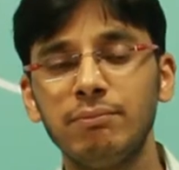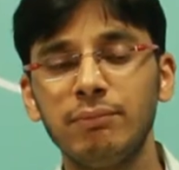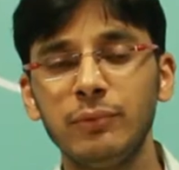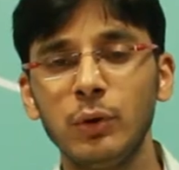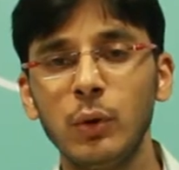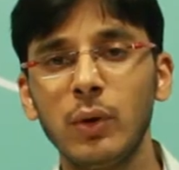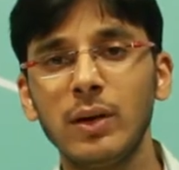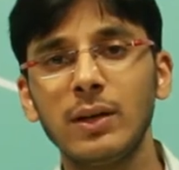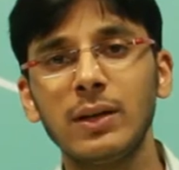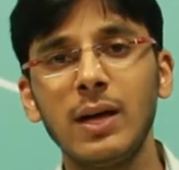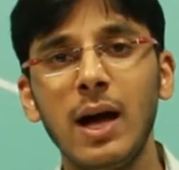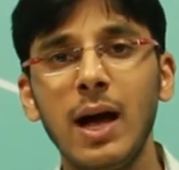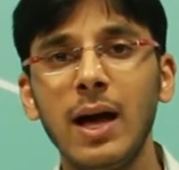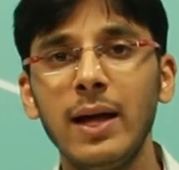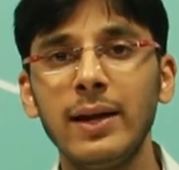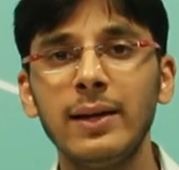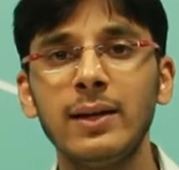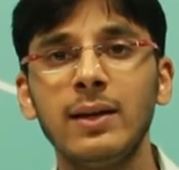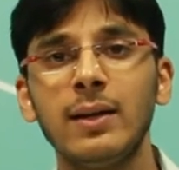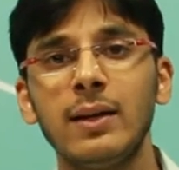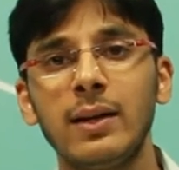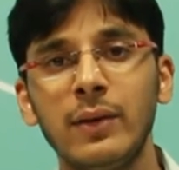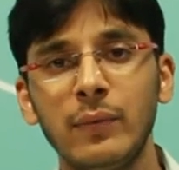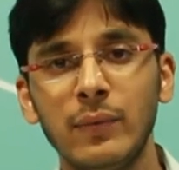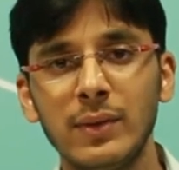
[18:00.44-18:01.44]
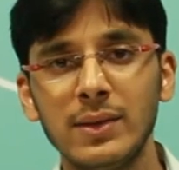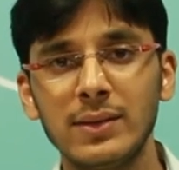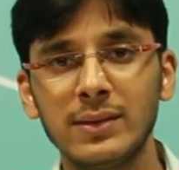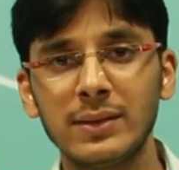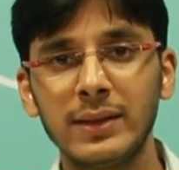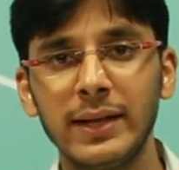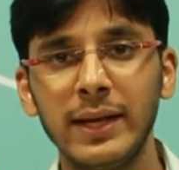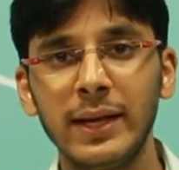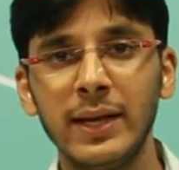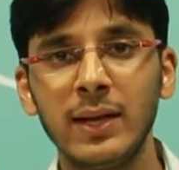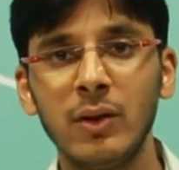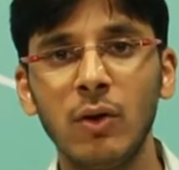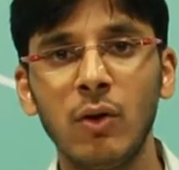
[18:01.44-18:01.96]
your car in a reverse
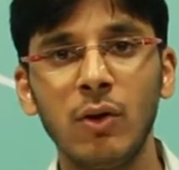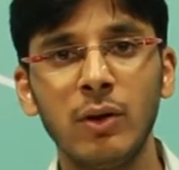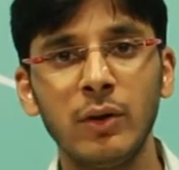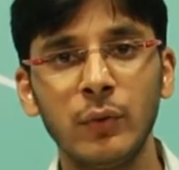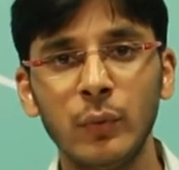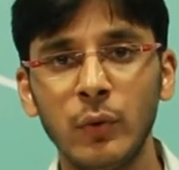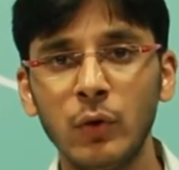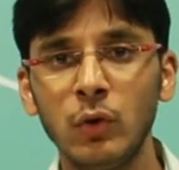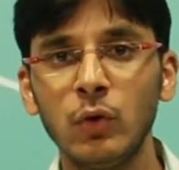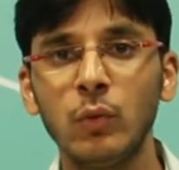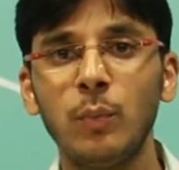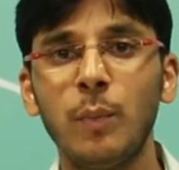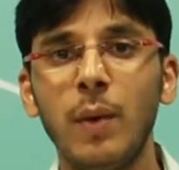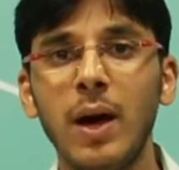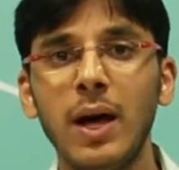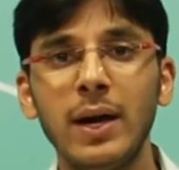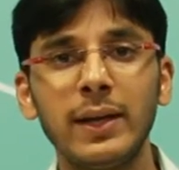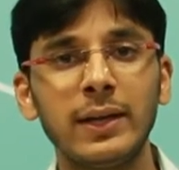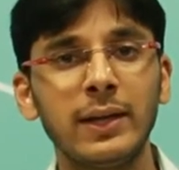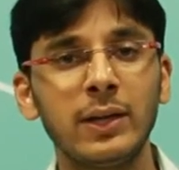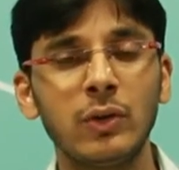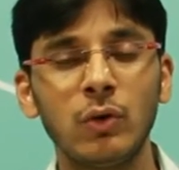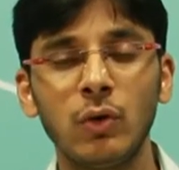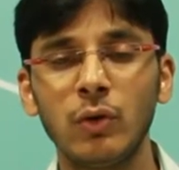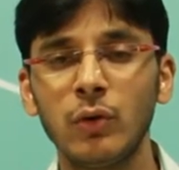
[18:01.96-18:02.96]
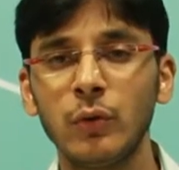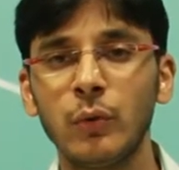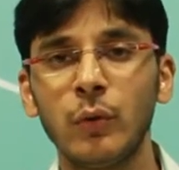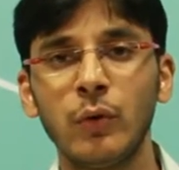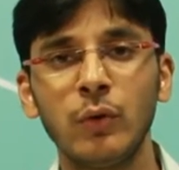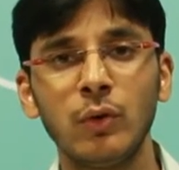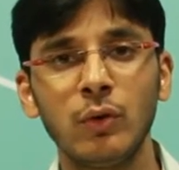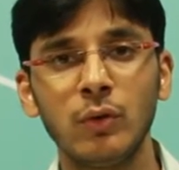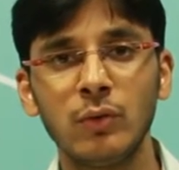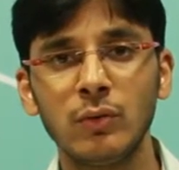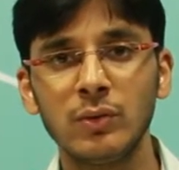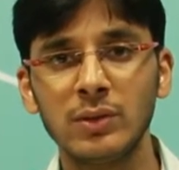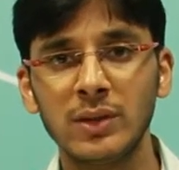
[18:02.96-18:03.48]
gear or you want to park it or you want
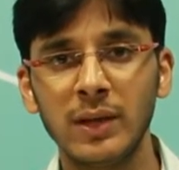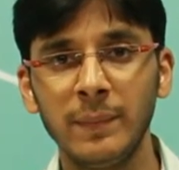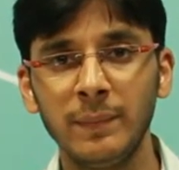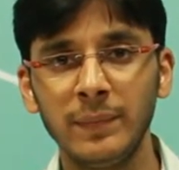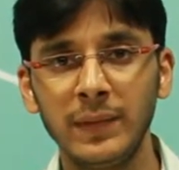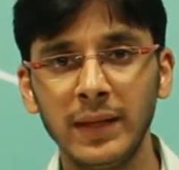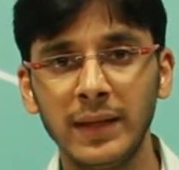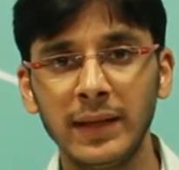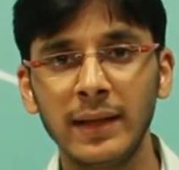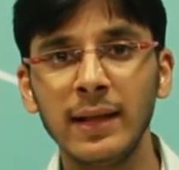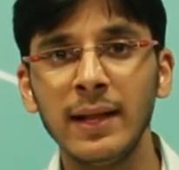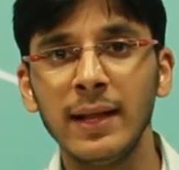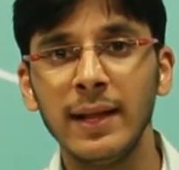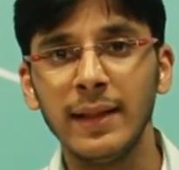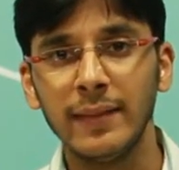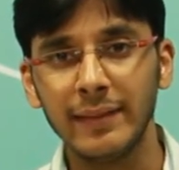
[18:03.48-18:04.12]
to do something,